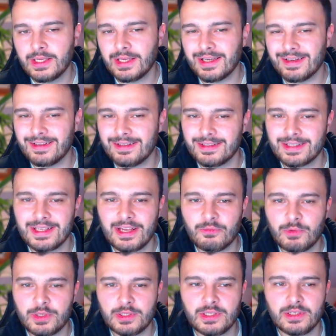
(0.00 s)
and getting
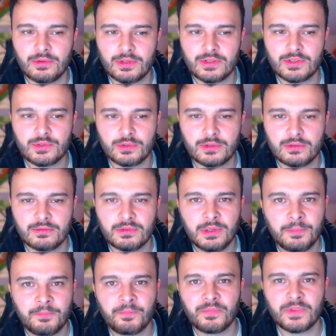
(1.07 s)
ready, you know, the sort
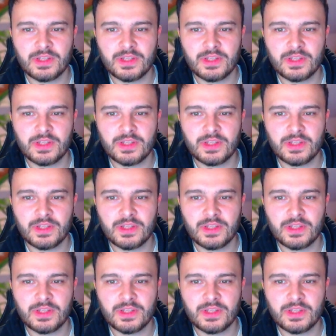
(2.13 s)
of